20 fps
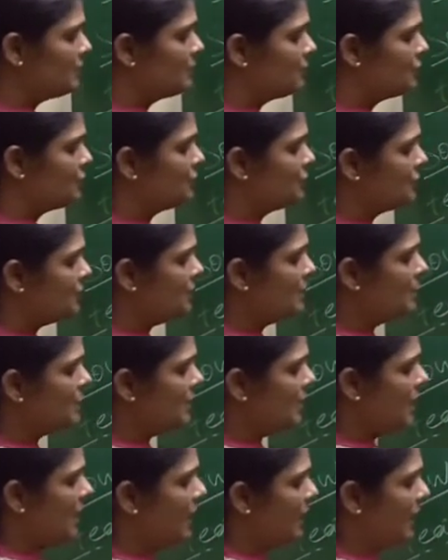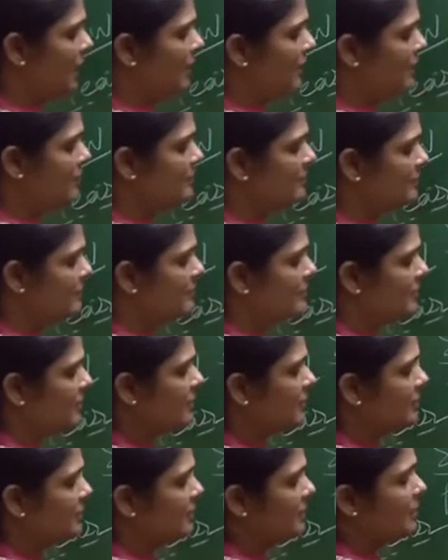She has,
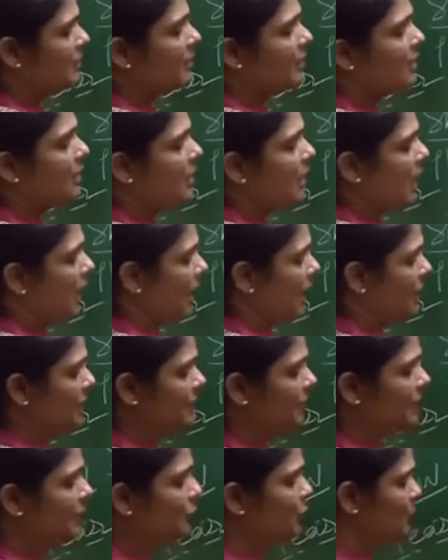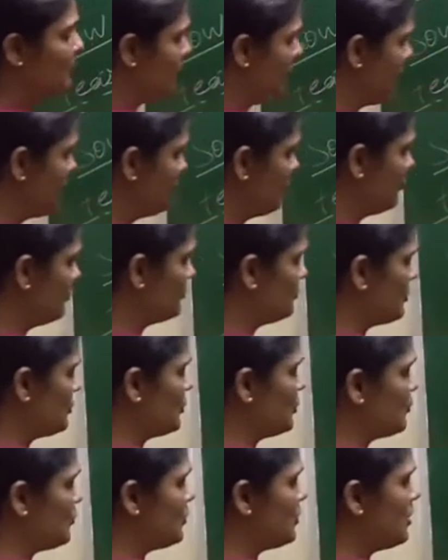I need to make use of
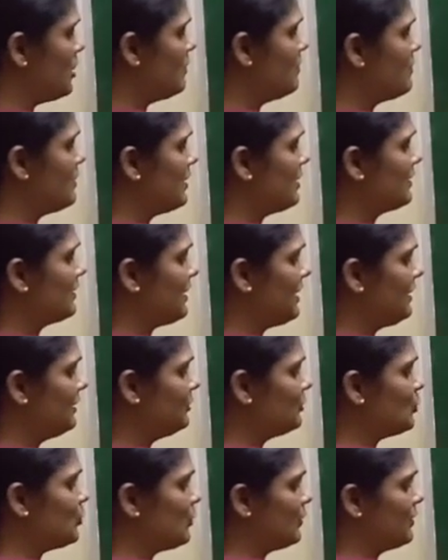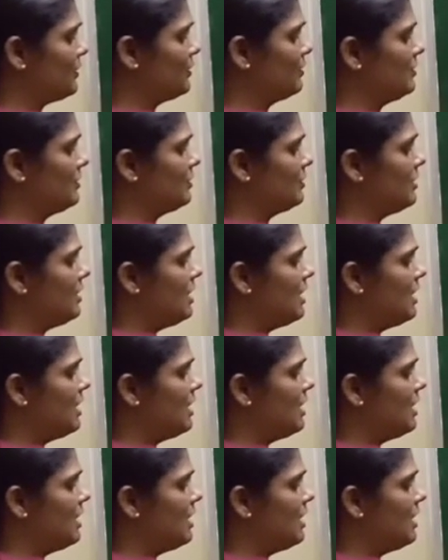the verb write over here.